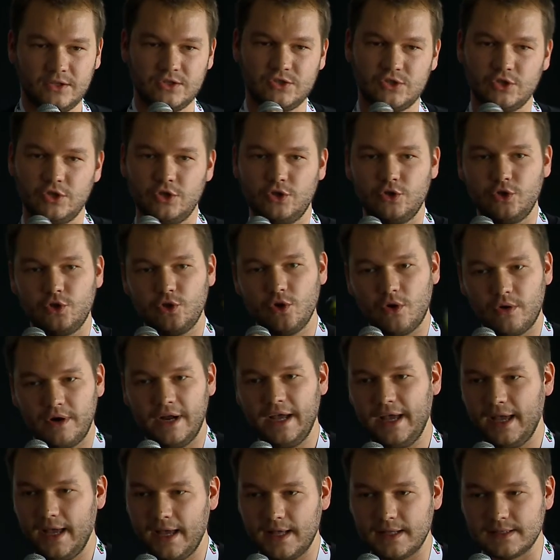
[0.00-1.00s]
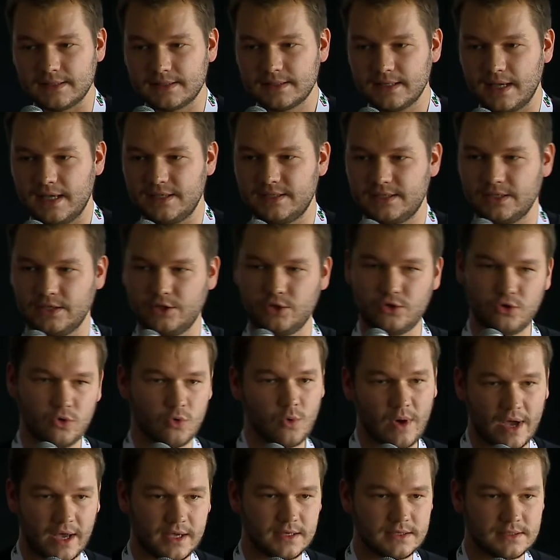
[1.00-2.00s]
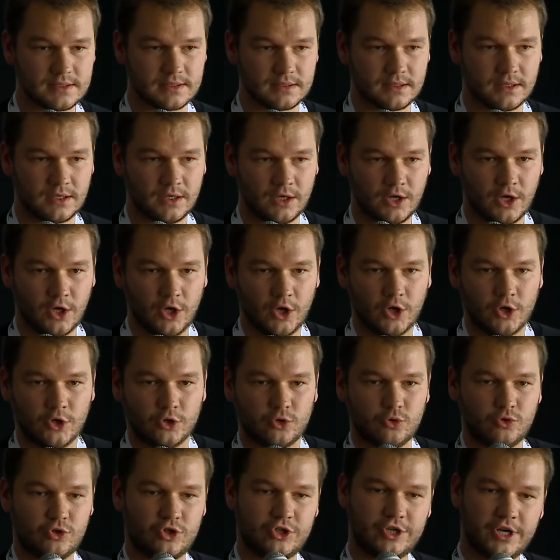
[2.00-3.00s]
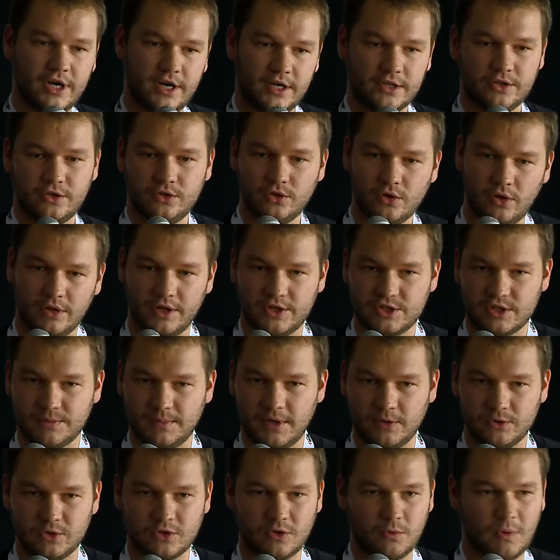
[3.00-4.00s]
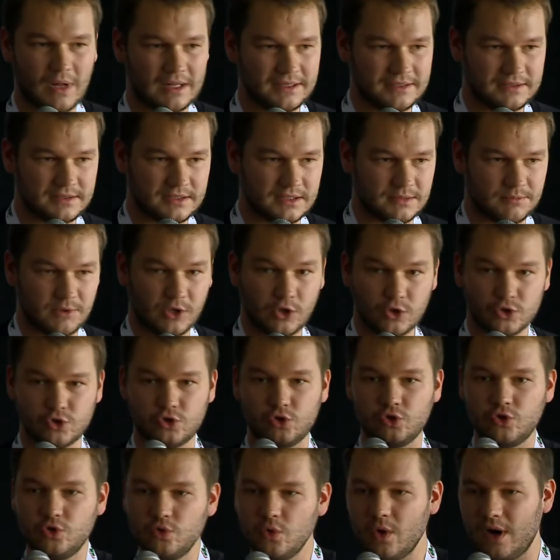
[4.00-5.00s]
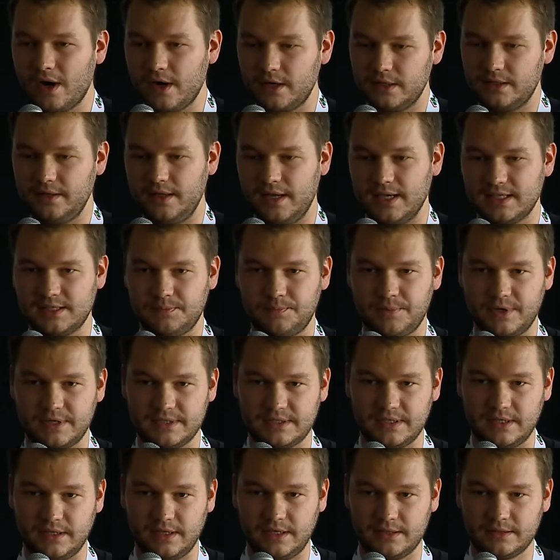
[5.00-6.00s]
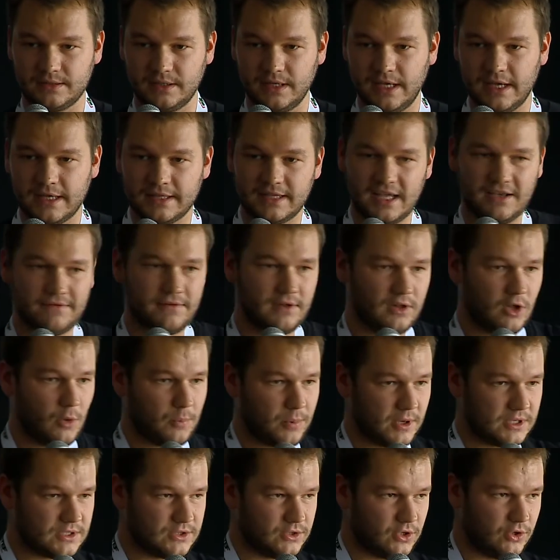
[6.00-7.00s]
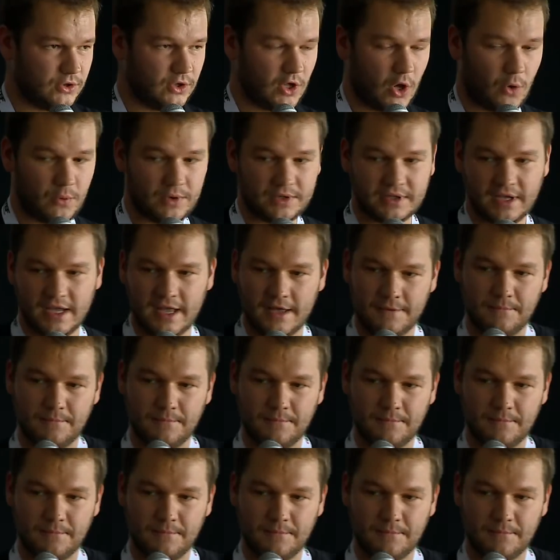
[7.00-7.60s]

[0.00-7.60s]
it's in your hands as QAs to share the knowledge about quality, because you are the experts in it. Developers don't know it.